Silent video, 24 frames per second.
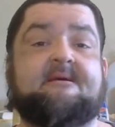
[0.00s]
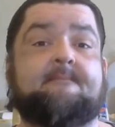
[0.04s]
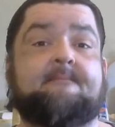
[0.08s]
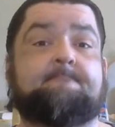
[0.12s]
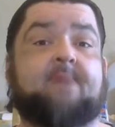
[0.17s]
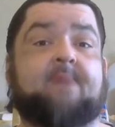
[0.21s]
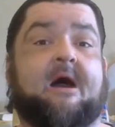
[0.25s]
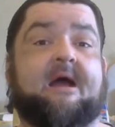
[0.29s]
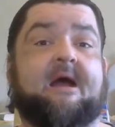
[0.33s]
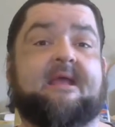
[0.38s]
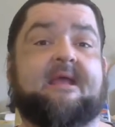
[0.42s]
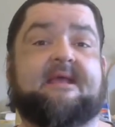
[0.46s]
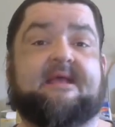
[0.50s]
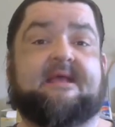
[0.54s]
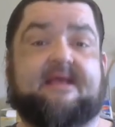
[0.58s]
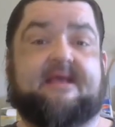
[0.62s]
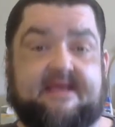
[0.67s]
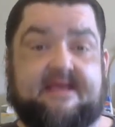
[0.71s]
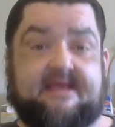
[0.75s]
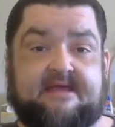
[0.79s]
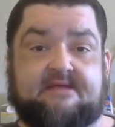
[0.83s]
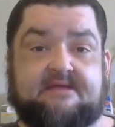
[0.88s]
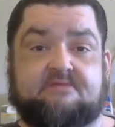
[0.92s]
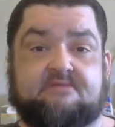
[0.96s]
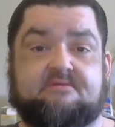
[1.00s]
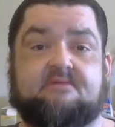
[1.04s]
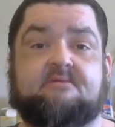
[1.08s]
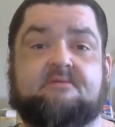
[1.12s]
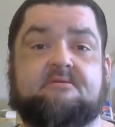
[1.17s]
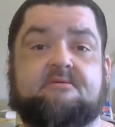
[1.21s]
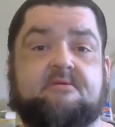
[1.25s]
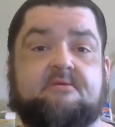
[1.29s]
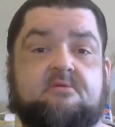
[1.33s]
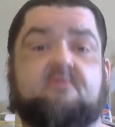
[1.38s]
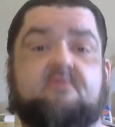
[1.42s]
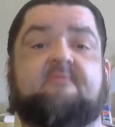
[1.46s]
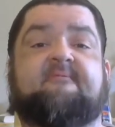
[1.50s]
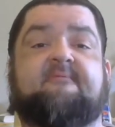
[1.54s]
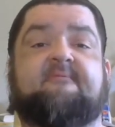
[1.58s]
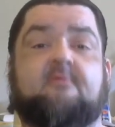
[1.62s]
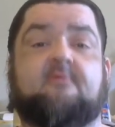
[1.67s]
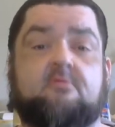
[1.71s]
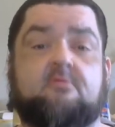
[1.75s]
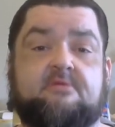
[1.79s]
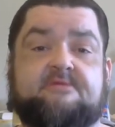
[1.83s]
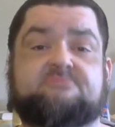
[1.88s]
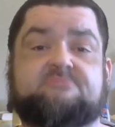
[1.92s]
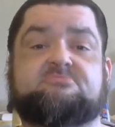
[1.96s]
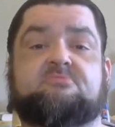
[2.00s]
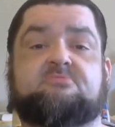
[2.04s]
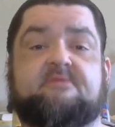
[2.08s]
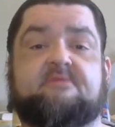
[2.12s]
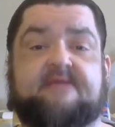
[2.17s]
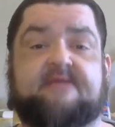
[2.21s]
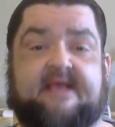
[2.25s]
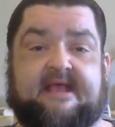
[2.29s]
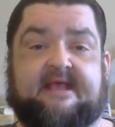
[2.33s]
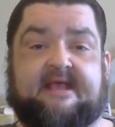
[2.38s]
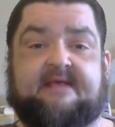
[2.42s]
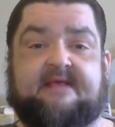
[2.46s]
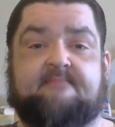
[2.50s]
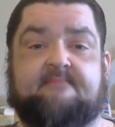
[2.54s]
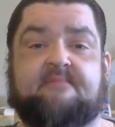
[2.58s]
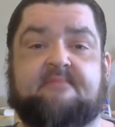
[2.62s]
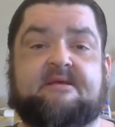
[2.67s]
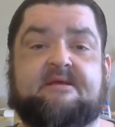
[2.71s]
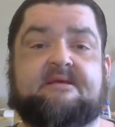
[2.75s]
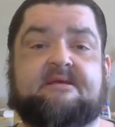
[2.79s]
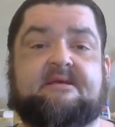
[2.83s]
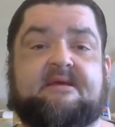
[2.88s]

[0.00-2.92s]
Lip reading: buying in, fully to a game,